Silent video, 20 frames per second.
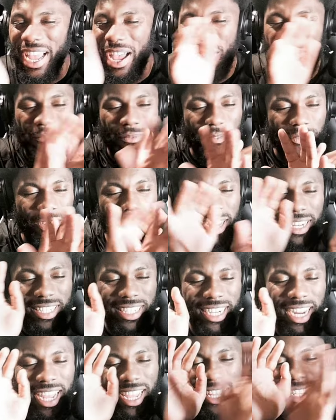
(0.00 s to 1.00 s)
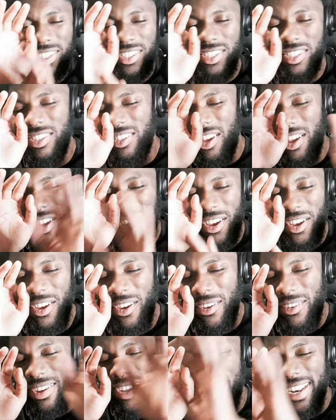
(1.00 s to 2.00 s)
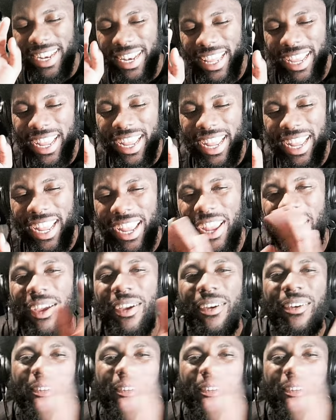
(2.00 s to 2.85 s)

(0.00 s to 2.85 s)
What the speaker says: I'm fresh and so clean.